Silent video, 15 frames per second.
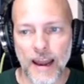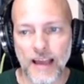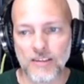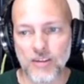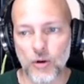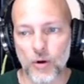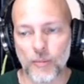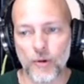a
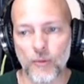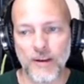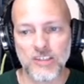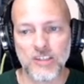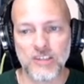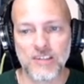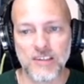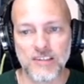normal range of
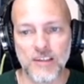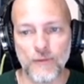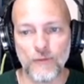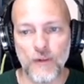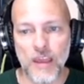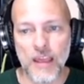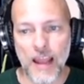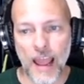60
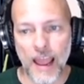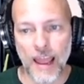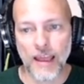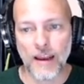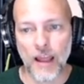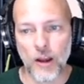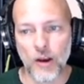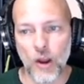feet and
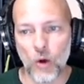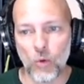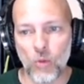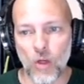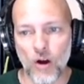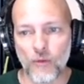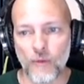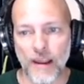no
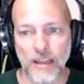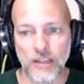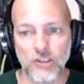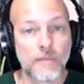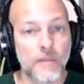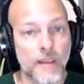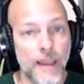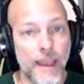long range.
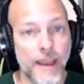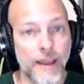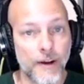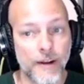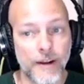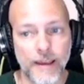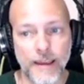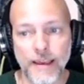And, and on
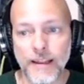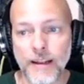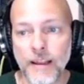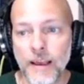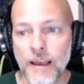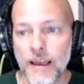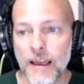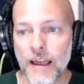a hit,
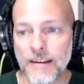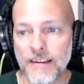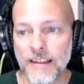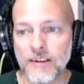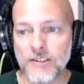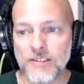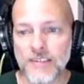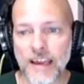it
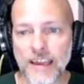deals psychic psychic